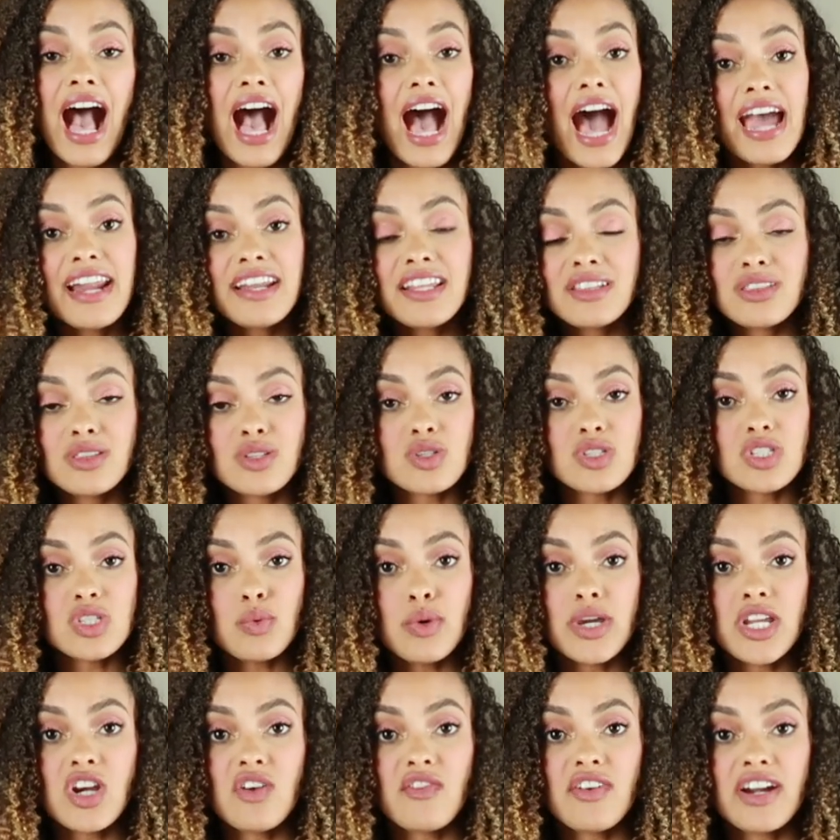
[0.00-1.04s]
I didn't lose the
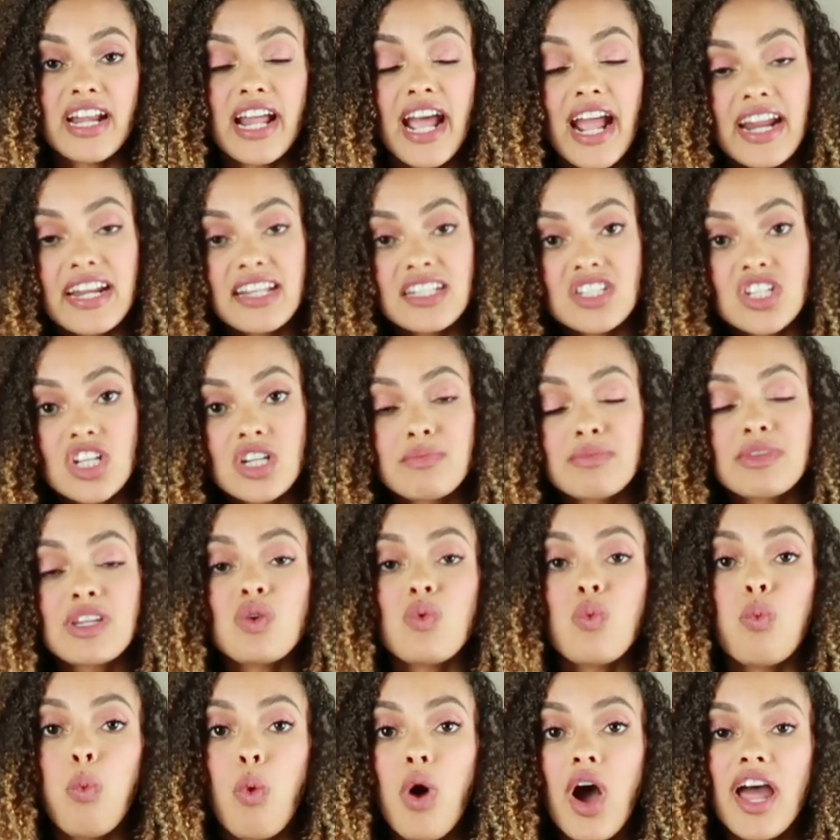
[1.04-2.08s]
weight overnight. It took me
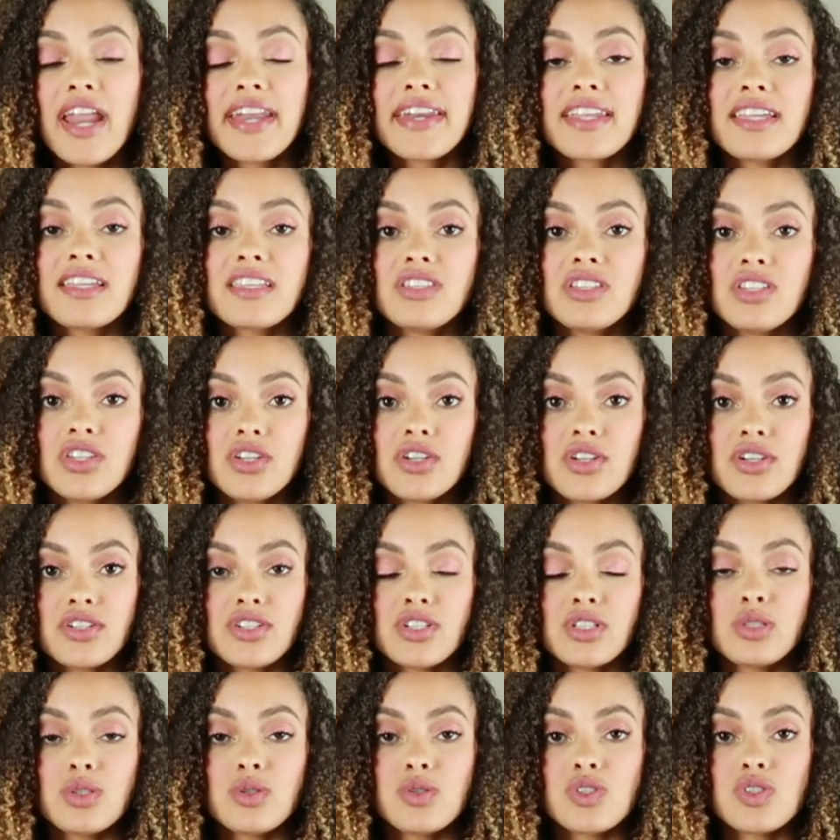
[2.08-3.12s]
1 year
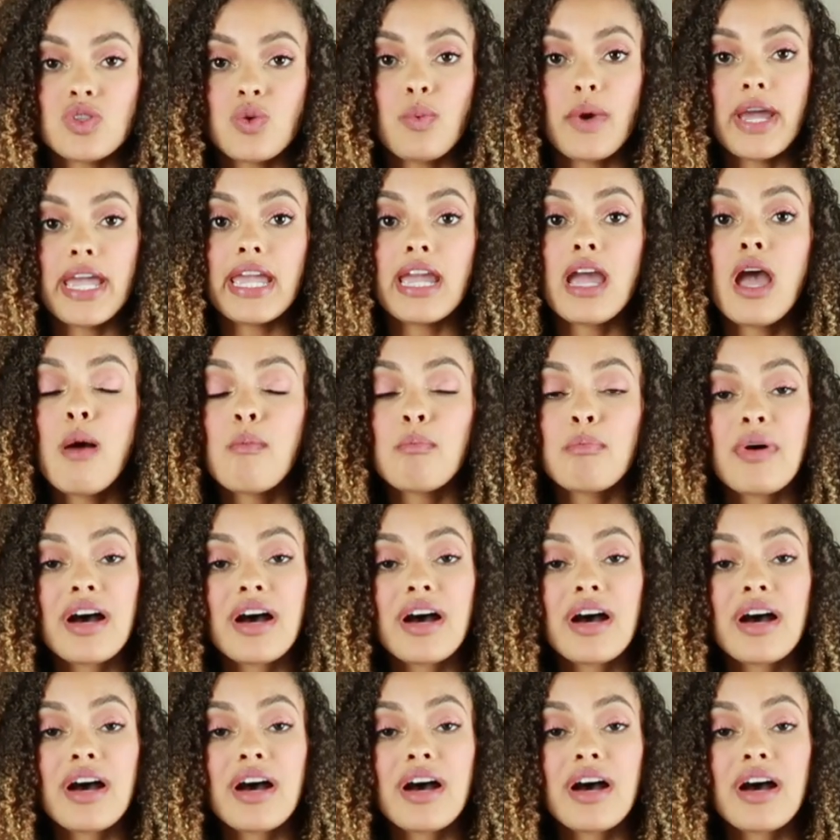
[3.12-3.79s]
to lose the weight,